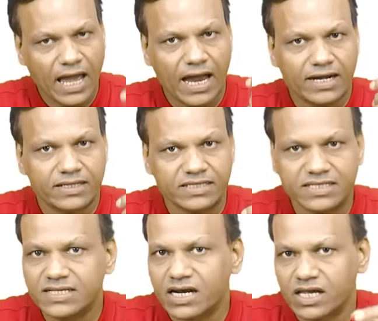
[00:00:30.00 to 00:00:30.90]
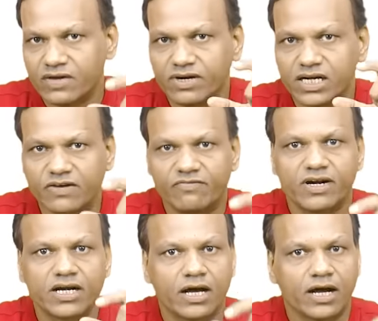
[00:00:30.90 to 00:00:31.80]
and these are given
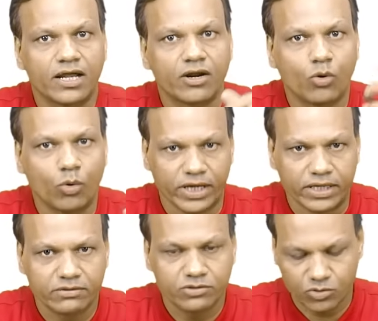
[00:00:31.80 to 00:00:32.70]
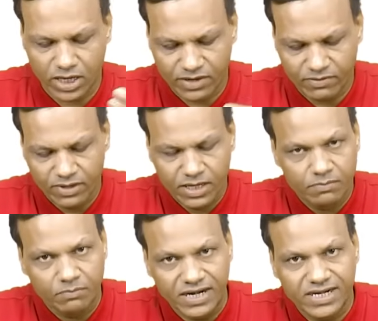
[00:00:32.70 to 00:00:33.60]
different color coding. So I have
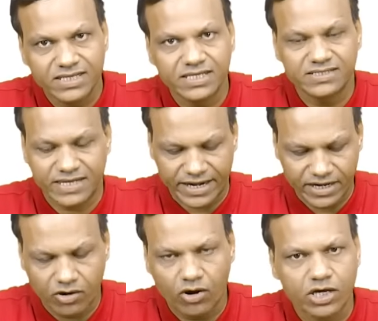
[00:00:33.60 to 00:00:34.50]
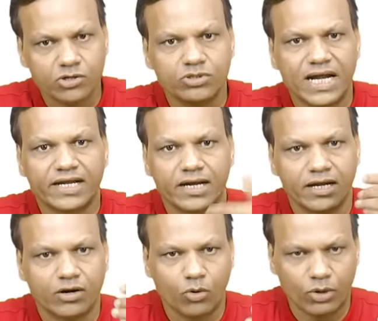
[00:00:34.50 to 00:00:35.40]
made the slide according to that
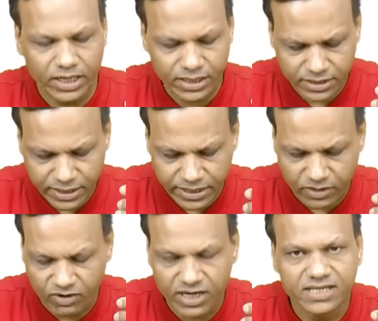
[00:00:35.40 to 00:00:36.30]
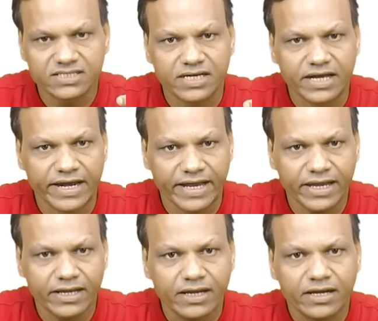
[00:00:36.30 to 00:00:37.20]
color coding. Kit one is
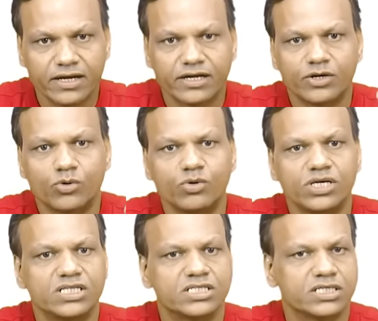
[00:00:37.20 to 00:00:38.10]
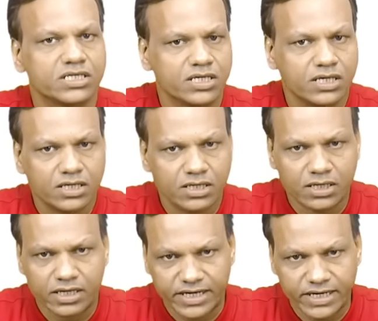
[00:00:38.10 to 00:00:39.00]
grey, kit two is
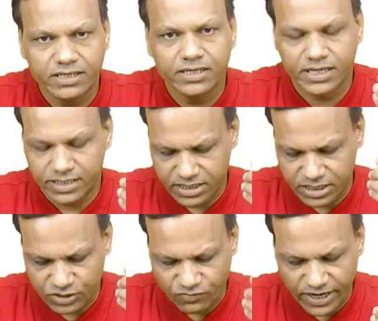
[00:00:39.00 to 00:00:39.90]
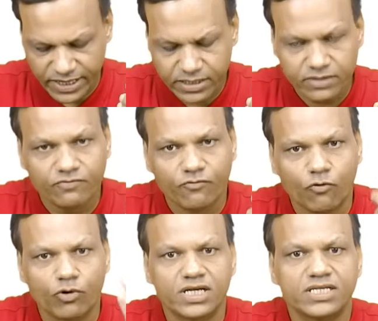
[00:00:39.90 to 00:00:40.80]
uh, green, kit three is white,
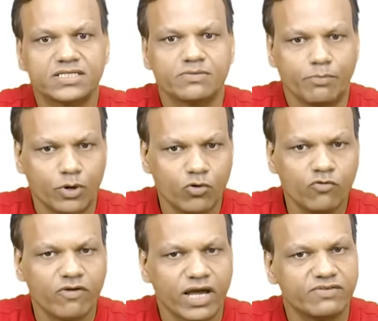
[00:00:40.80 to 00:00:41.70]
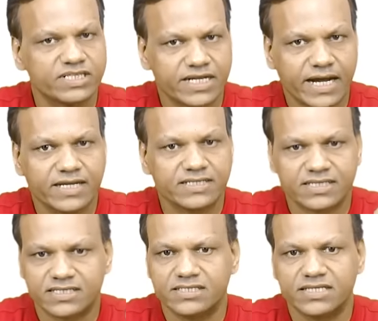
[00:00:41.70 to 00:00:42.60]
four is blue, five is red,
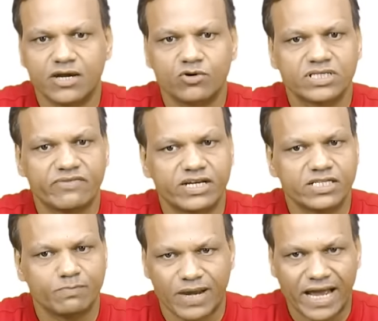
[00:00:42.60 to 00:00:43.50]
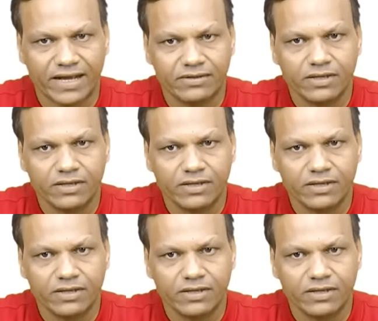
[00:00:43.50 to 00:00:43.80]
six is yellow, seven is black.